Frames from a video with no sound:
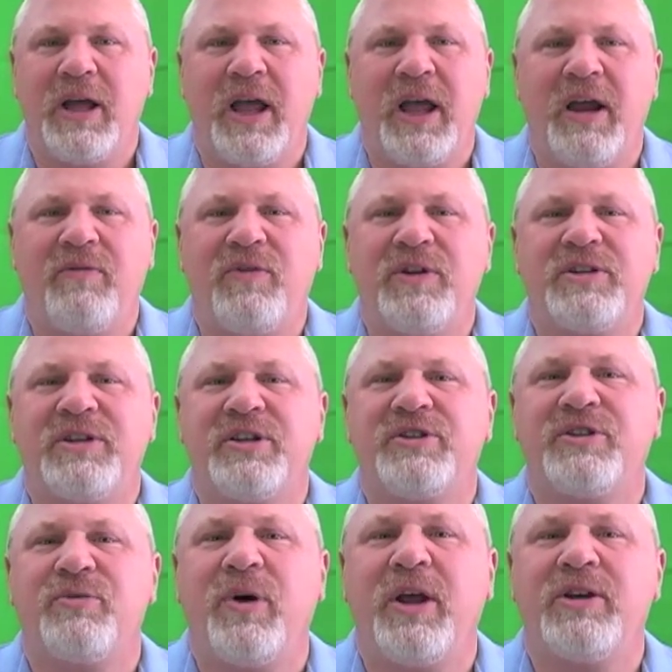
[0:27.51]
every
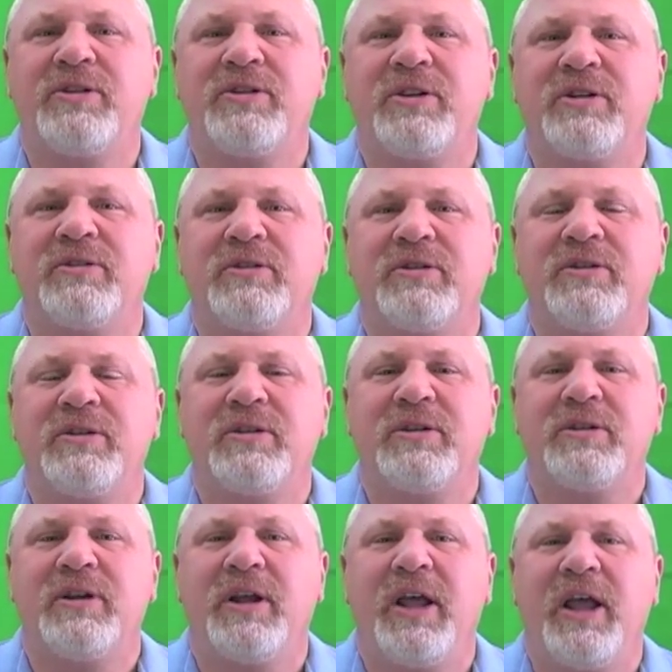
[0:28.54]
situation
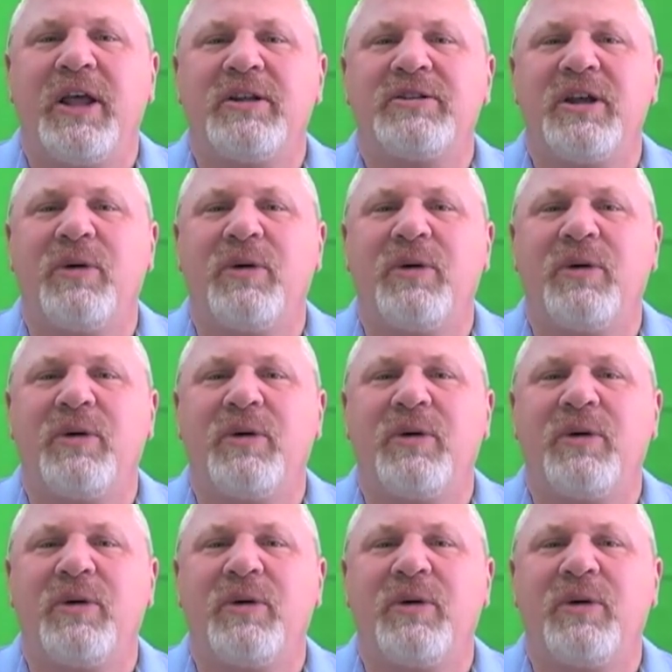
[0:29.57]
ends